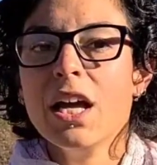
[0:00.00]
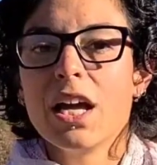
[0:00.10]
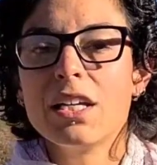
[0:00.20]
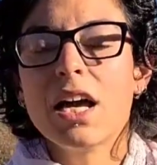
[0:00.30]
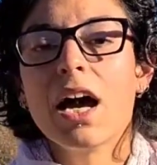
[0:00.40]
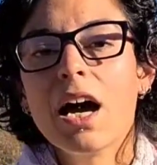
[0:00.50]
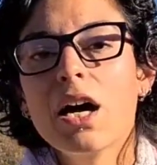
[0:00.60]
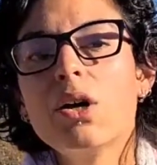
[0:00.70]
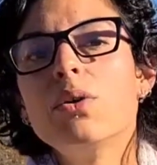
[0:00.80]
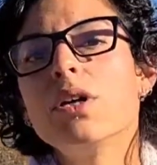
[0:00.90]
and
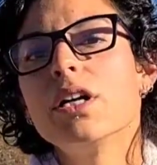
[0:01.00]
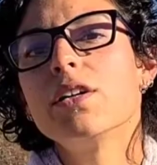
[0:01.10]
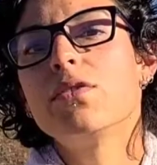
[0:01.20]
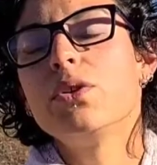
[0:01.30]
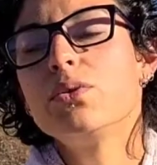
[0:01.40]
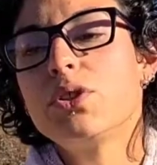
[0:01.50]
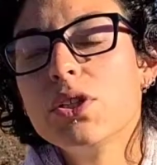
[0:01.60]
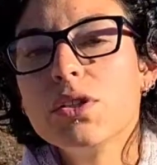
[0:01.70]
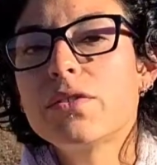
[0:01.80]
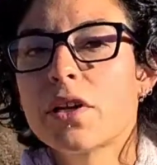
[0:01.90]
how, if you
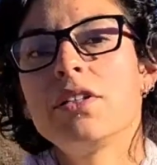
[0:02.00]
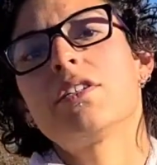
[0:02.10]
do find